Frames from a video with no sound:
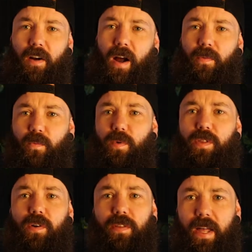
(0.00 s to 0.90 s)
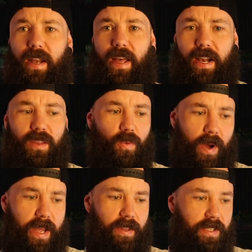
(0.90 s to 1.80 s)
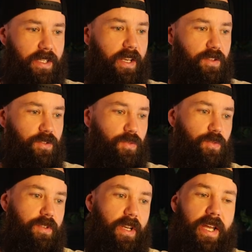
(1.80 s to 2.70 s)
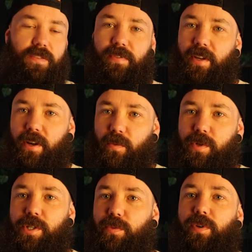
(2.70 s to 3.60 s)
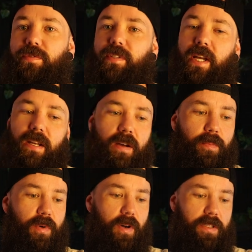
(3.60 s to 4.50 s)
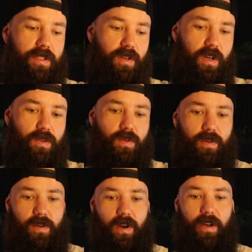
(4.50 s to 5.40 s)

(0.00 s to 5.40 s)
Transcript: All right, with all that out of the way, let's get into today's video, which you would have seen by the title.